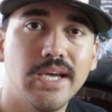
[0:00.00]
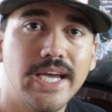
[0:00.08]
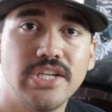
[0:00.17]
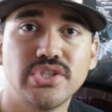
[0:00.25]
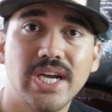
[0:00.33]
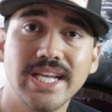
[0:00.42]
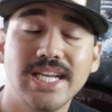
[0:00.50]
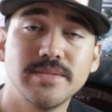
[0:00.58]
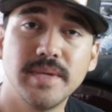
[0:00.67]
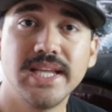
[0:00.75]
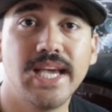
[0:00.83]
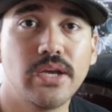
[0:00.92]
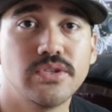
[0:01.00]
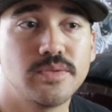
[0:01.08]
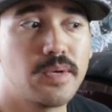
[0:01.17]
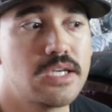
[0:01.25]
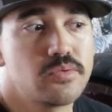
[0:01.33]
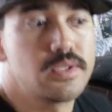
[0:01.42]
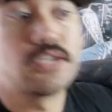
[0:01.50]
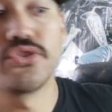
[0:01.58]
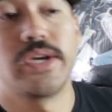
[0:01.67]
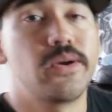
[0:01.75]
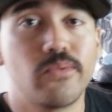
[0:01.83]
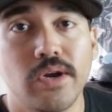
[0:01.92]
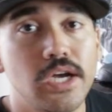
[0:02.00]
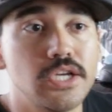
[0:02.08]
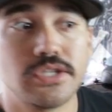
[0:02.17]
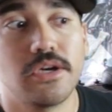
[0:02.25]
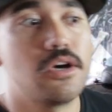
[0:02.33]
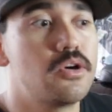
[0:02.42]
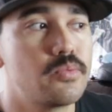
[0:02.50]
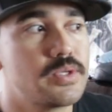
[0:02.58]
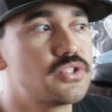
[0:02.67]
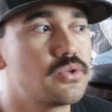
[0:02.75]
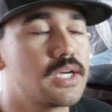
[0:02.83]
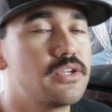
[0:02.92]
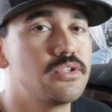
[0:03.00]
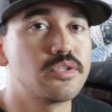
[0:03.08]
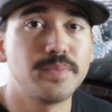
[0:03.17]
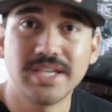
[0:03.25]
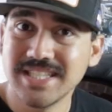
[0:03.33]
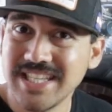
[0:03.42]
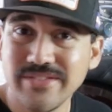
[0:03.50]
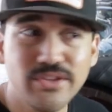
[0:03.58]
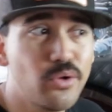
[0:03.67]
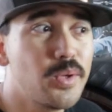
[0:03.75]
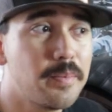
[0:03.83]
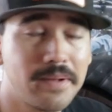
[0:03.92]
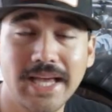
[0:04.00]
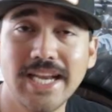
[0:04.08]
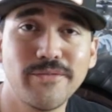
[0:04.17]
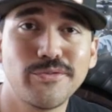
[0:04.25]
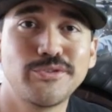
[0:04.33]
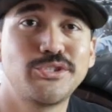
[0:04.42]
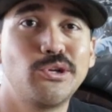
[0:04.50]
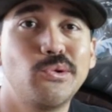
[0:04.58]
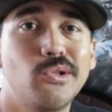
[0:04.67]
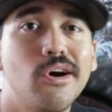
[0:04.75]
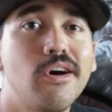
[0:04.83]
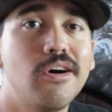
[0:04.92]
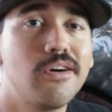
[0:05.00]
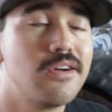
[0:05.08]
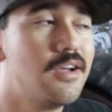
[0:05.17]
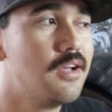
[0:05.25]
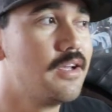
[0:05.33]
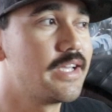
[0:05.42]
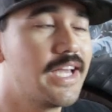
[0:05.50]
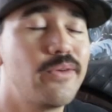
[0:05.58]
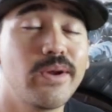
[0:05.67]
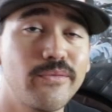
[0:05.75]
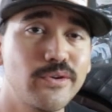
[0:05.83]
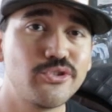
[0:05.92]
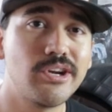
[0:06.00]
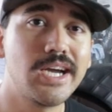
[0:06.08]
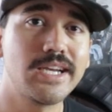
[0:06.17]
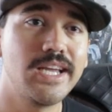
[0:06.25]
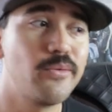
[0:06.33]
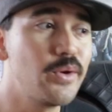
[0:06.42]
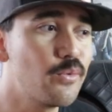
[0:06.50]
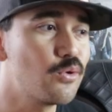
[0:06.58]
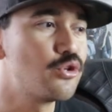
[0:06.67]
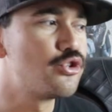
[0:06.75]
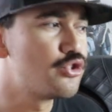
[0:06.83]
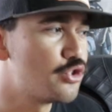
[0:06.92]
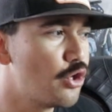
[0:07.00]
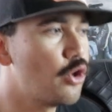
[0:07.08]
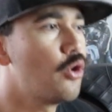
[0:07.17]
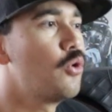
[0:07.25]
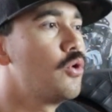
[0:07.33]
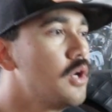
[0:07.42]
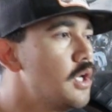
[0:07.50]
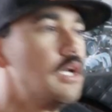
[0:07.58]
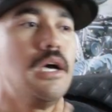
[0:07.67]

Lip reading: and try to get as many angles as possible without trying to rush. Oh, we still gotta do this. Because even though we planned it for so long, getting ready for track day, we were so,